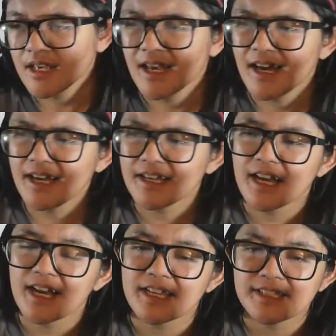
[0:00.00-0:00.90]
Hi
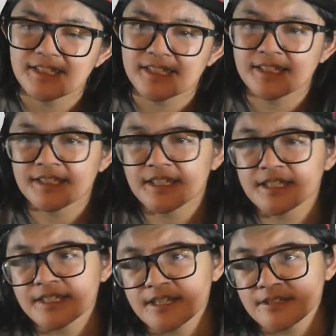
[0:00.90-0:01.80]
guys, this is the
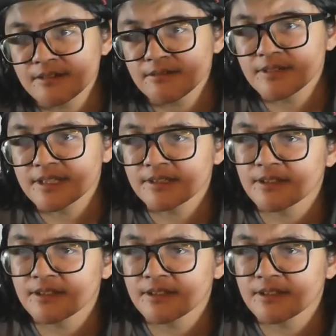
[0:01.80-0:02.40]
Essential Reason.